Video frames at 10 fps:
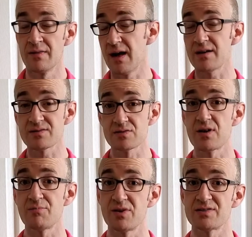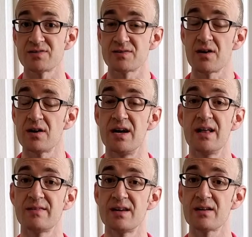That is a great place to start. And
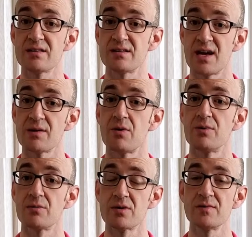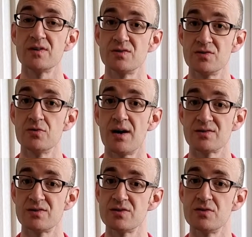at the end of the day, what we really do want
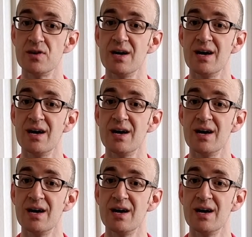to do